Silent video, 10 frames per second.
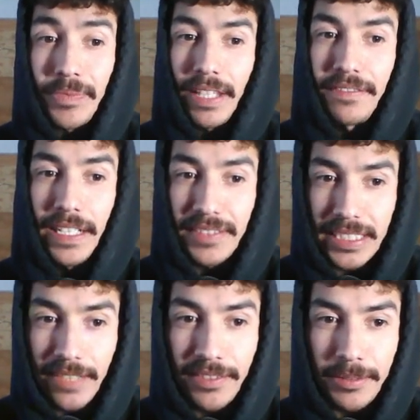if you have
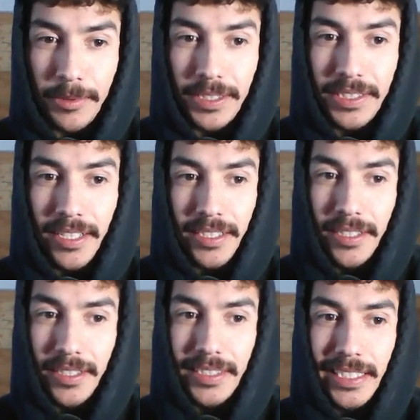7 or more Don
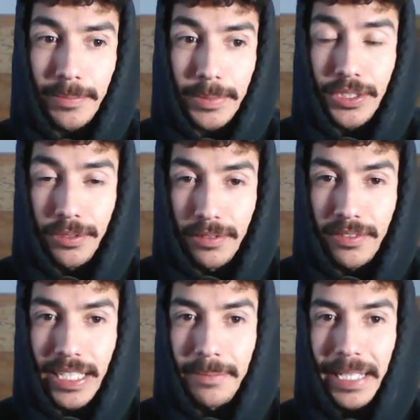cards, set up to 2 of
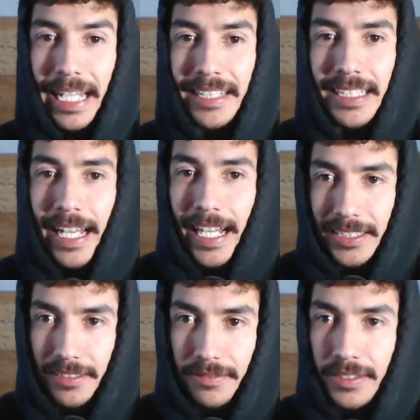them as
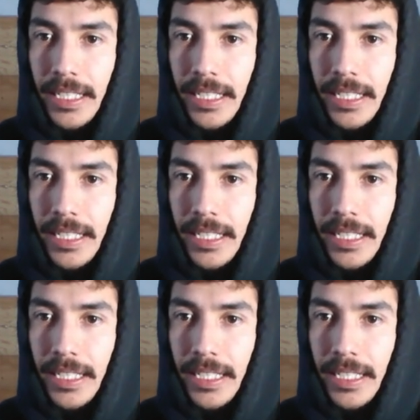active.